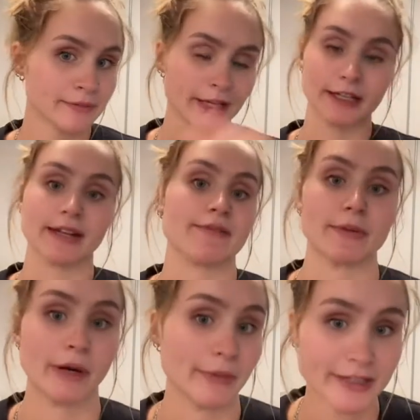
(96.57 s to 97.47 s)
in a given
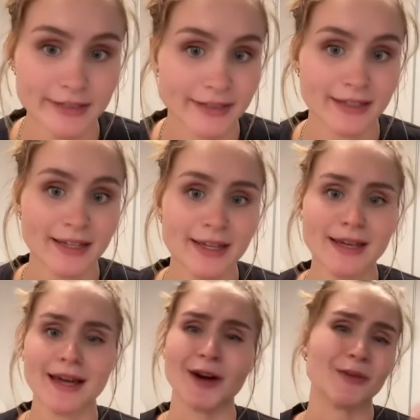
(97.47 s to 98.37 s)
moment.
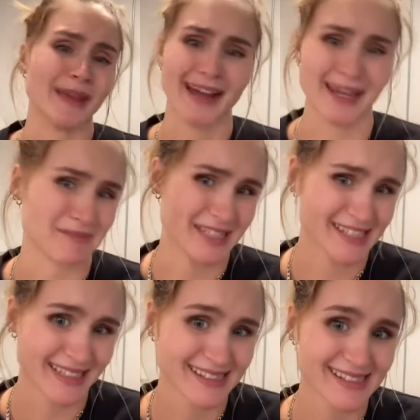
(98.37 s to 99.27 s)
I hope that kind of made
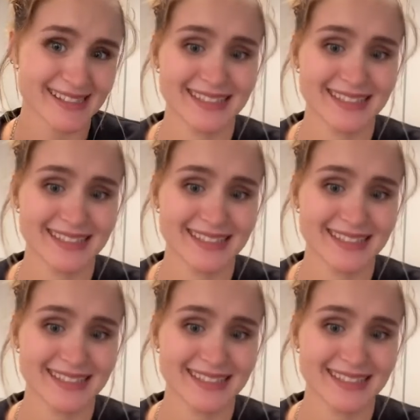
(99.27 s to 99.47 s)
sense.